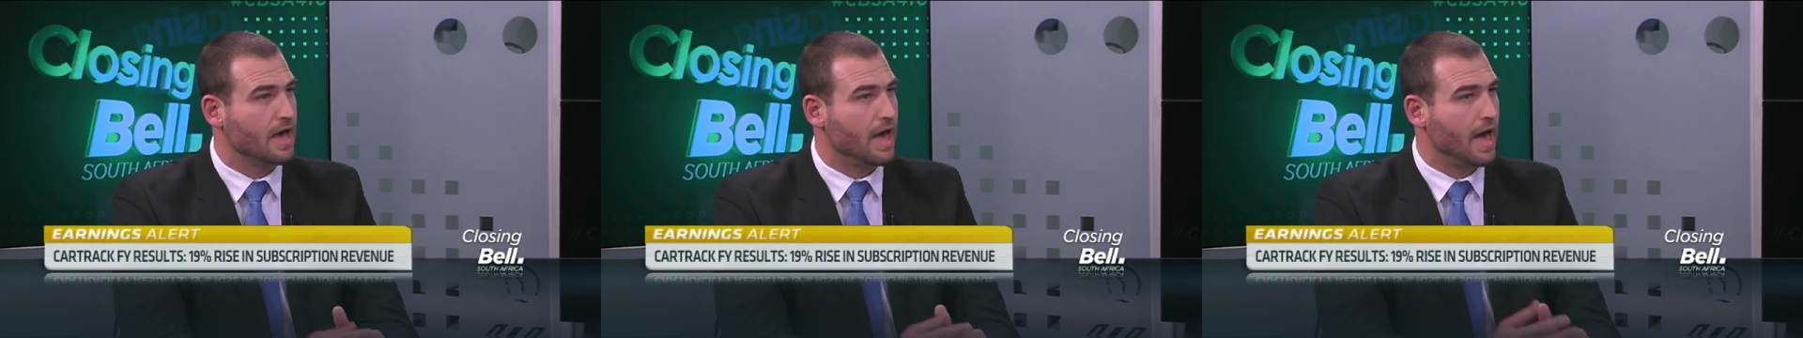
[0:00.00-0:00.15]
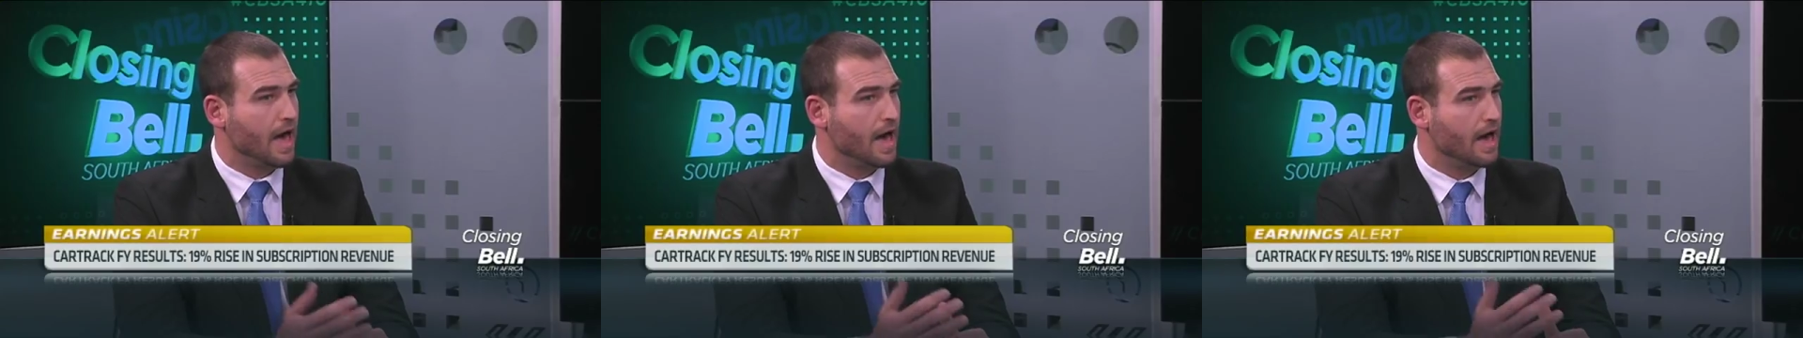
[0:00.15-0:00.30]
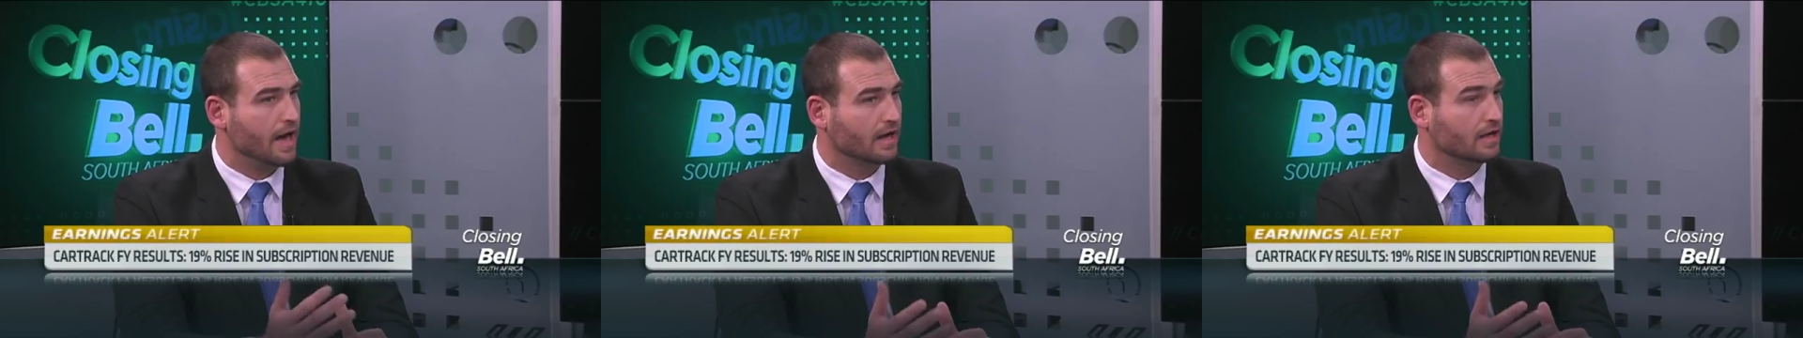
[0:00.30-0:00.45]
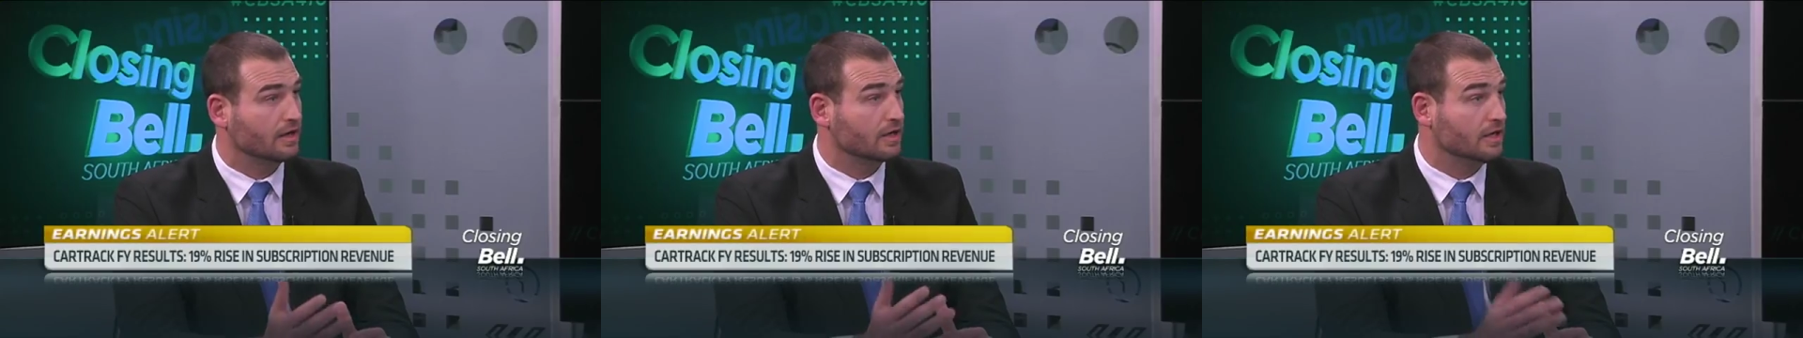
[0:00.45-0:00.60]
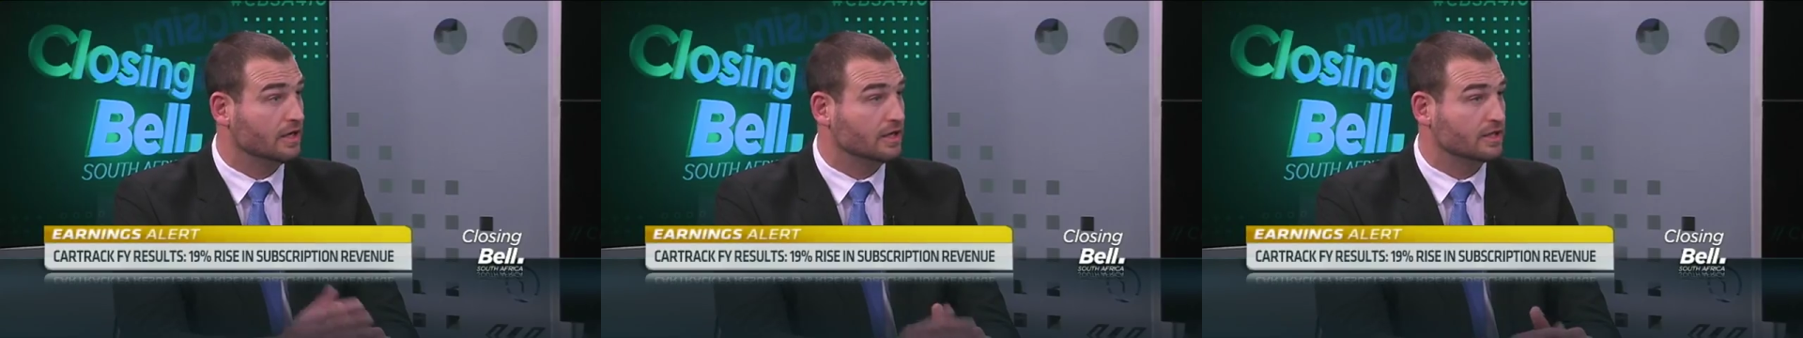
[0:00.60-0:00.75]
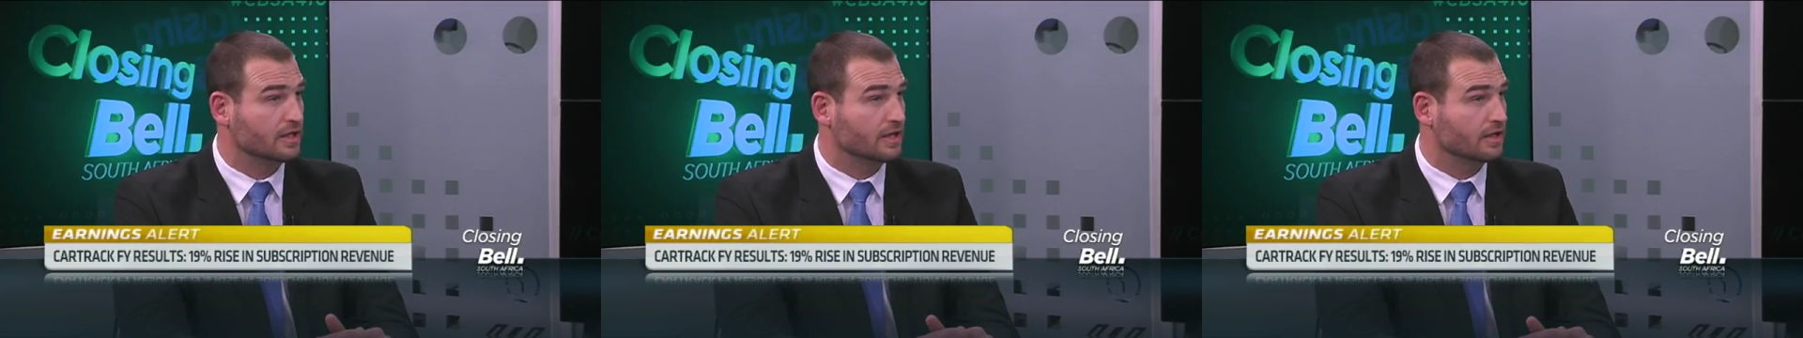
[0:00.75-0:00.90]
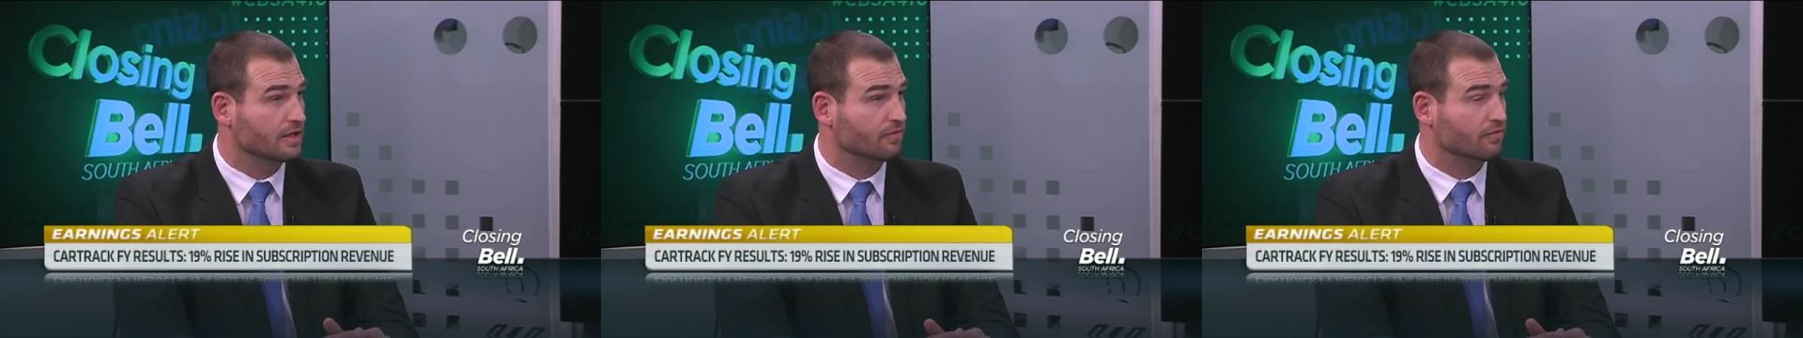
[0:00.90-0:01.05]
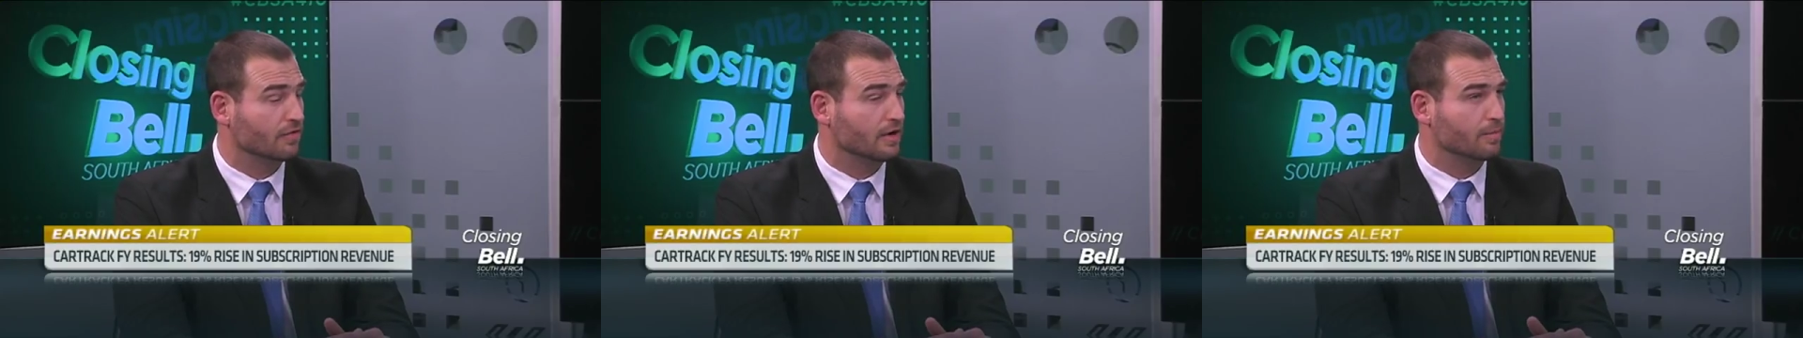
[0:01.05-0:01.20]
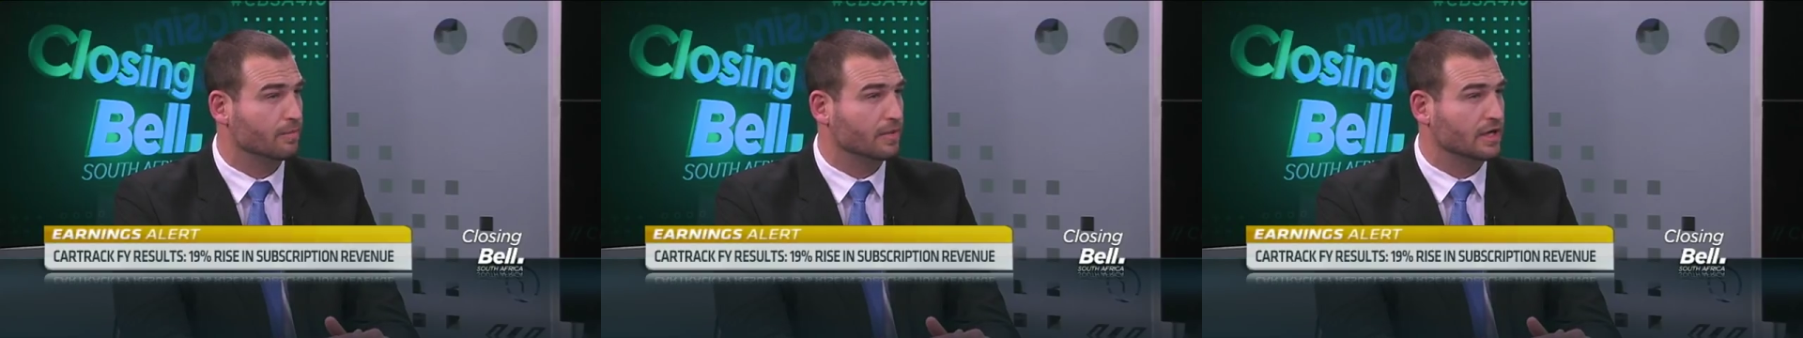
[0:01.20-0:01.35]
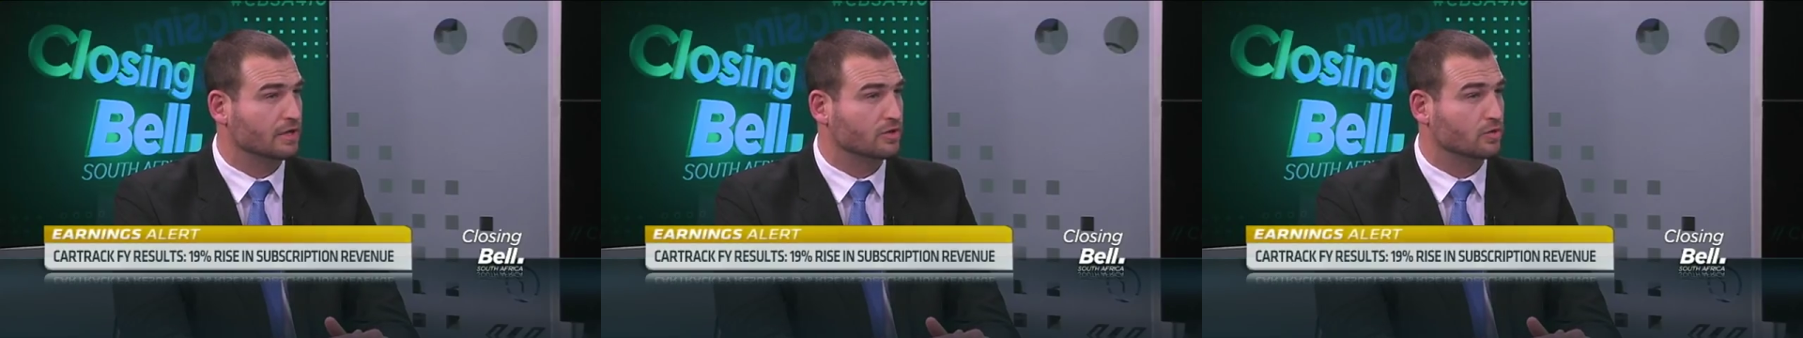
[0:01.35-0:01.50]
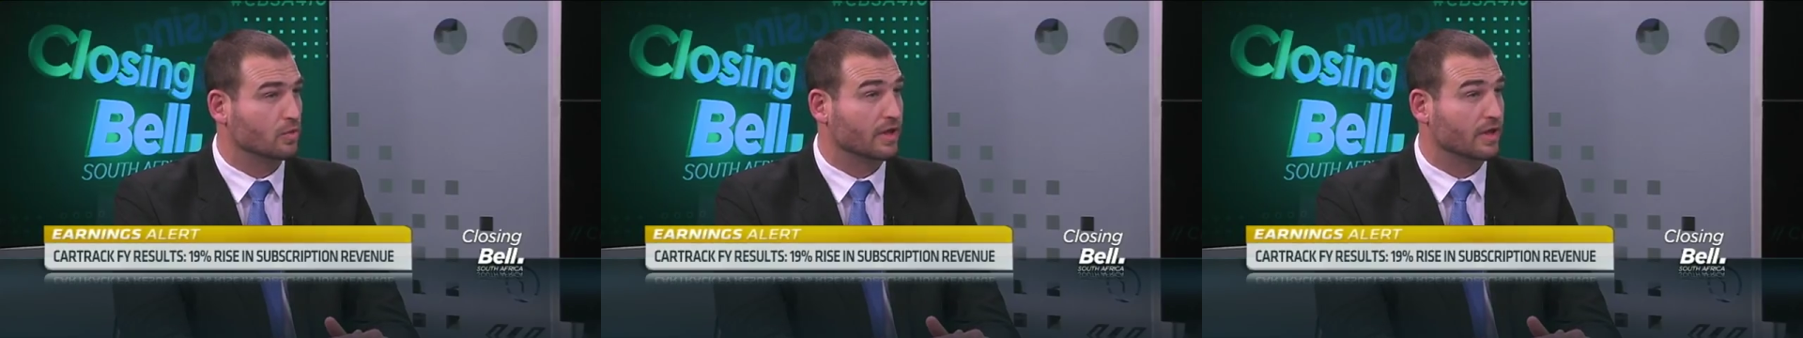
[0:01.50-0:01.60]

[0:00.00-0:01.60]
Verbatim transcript: uh, Indonesia and the Philippines,